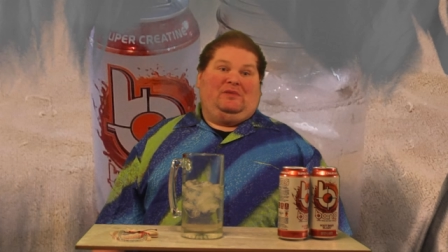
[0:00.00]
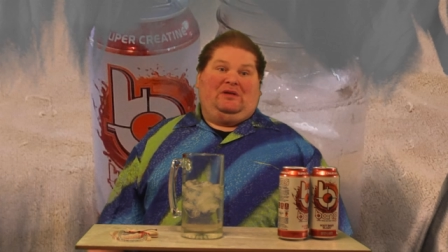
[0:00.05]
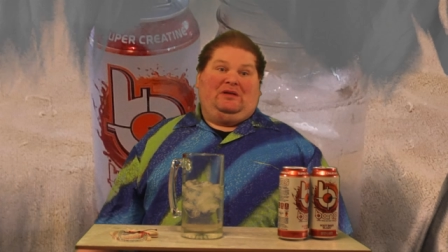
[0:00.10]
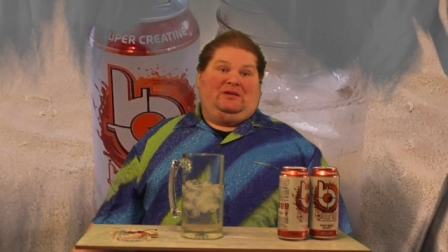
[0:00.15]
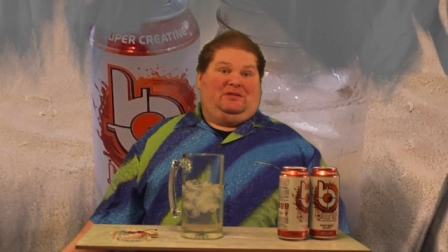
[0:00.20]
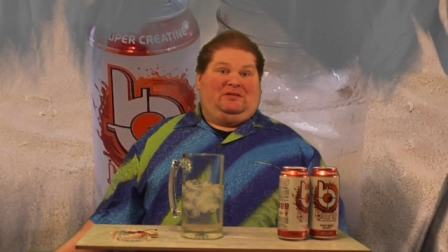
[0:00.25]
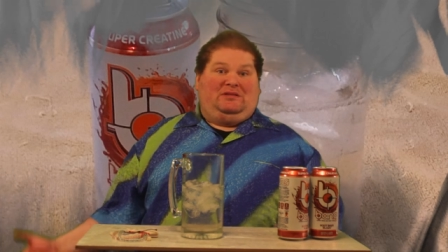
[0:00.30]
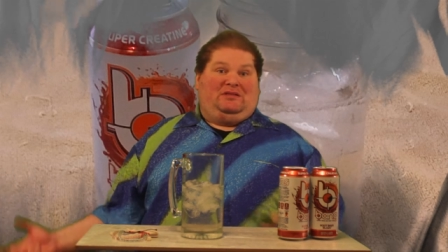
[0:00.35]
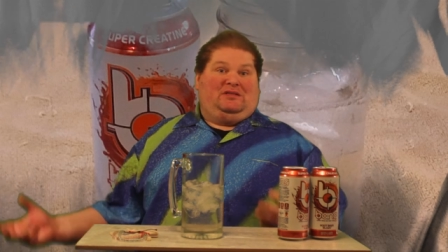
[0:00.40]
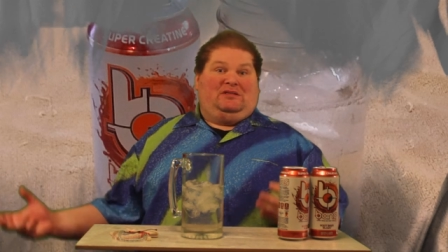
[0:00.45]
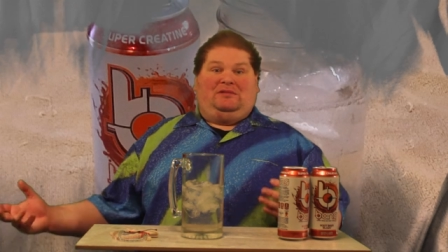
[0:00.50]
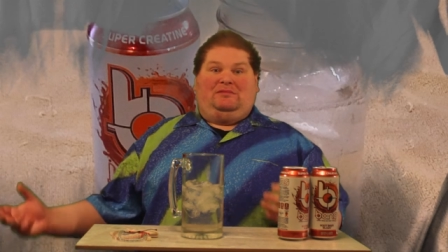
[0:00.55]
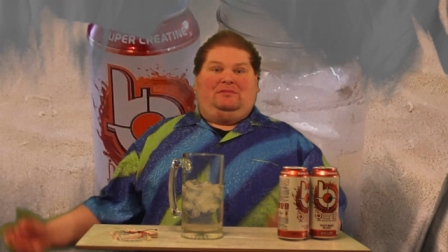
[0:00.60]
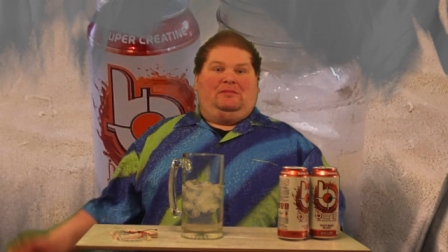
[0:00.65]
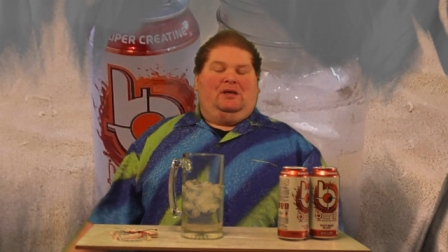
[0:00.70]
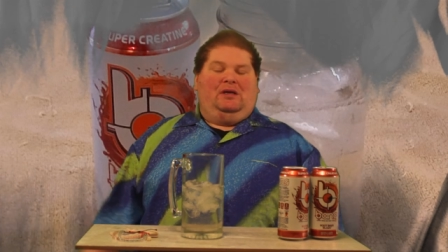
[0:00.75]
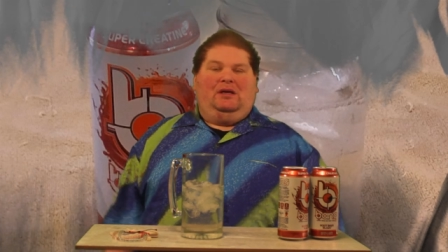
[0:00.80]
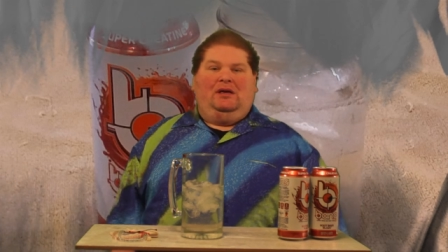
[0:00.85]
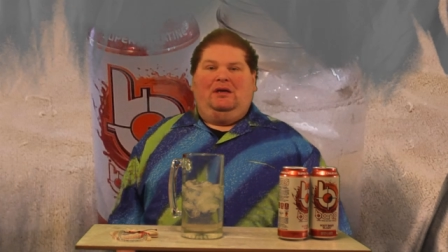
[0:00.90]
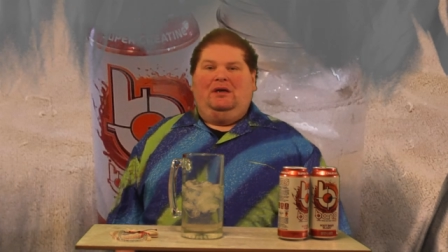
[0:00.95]
It's just,
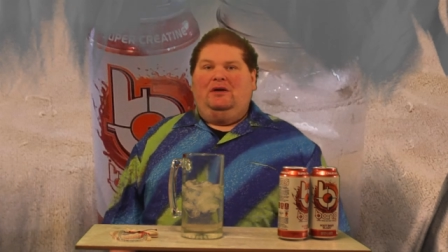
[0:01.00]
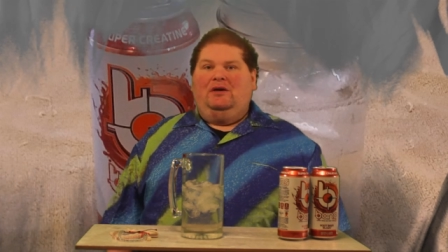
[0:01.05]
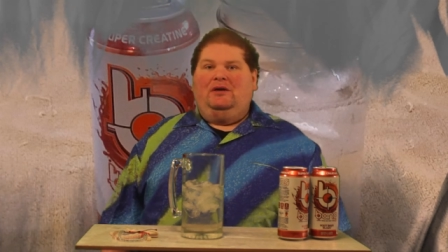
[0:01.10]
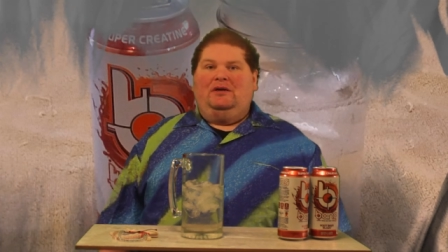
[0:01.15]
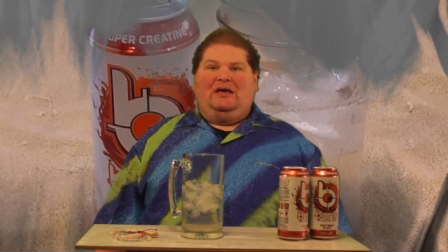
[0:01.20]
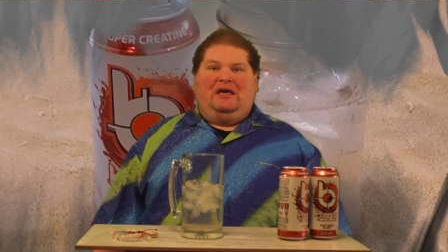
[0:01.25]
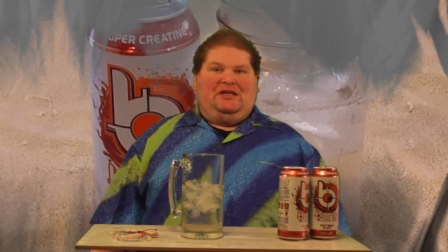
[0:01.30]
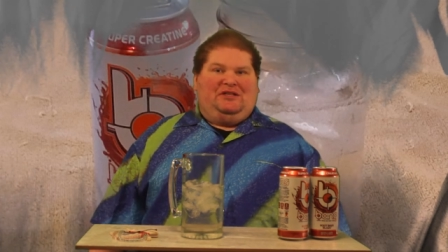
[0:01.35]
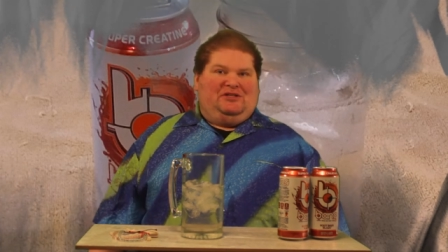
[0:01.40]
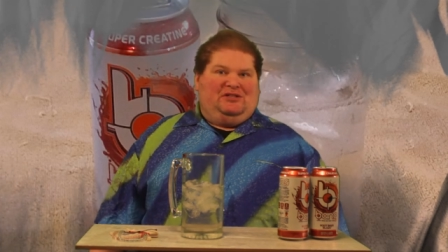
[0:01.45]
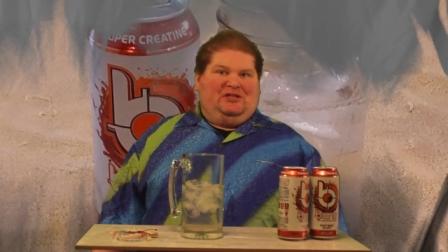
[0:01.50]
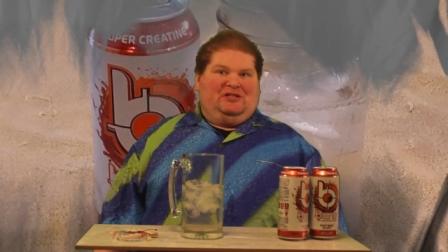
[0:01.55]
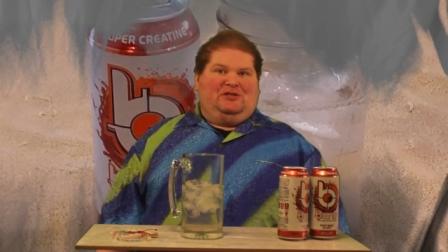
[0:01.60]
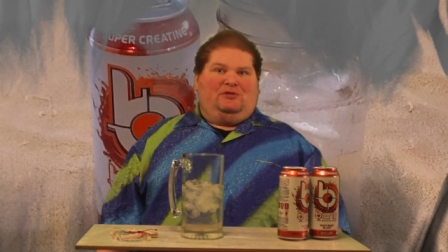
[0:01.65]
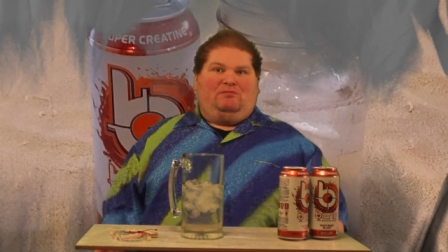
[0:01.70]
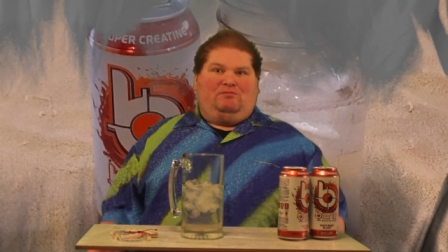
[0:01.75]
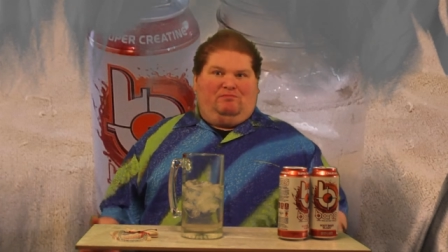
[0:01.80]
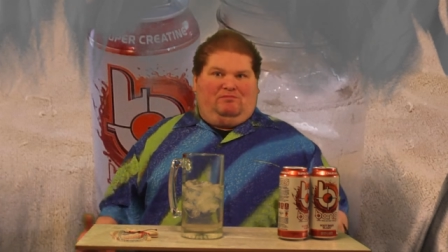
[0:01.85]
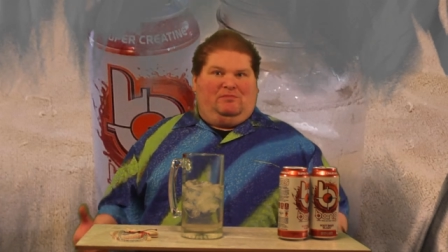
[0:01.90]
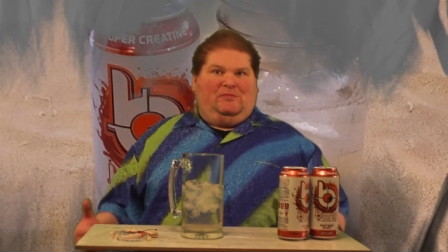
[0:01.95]
it's
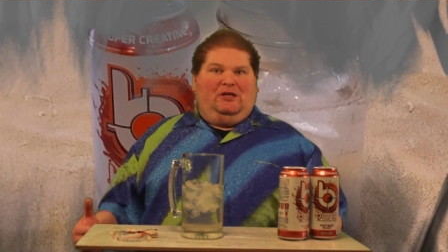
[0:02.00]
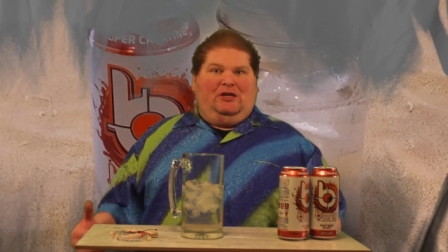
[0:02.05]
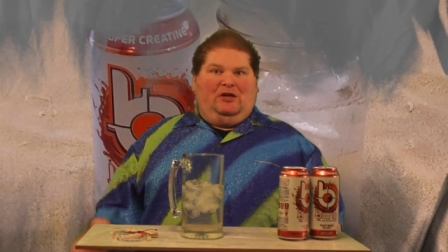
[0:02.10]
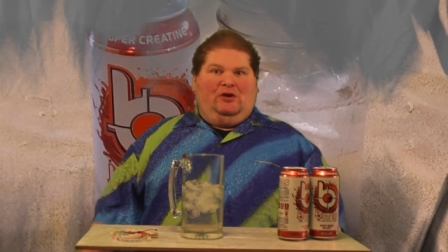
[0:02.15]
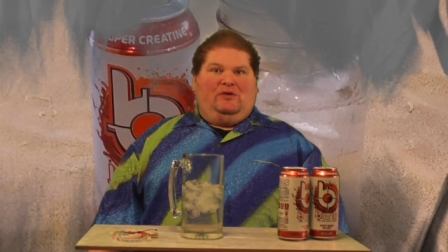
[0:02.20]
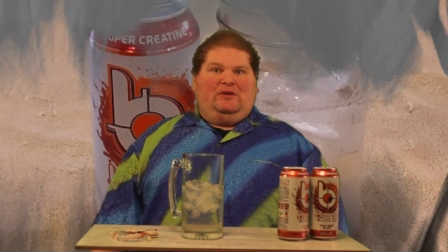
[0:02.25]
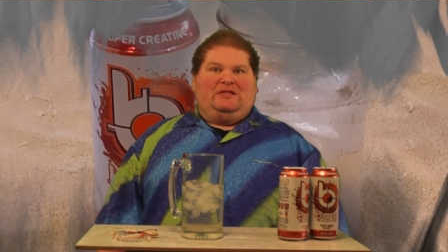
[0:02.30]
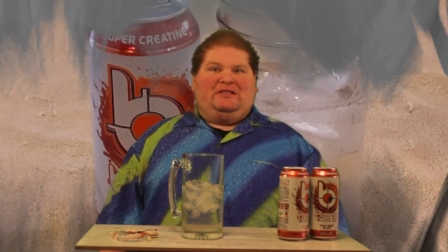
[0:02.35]
just you know,